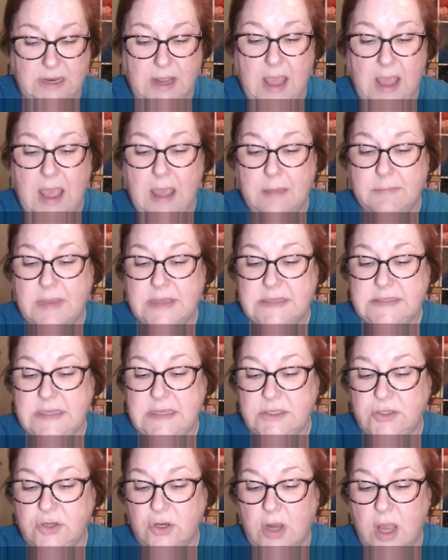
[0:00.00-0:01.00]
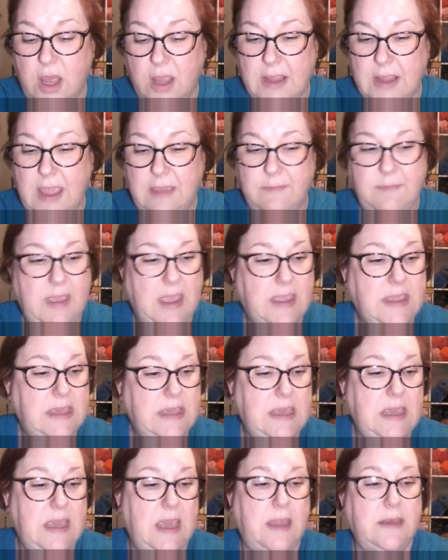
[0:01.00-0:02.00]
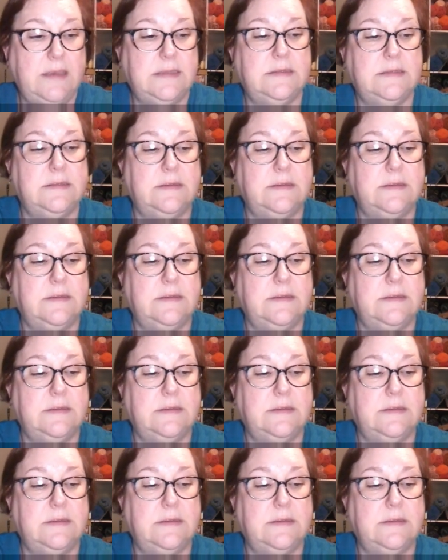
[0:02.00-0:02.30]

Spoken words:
it. My sister-in-law gave me a kit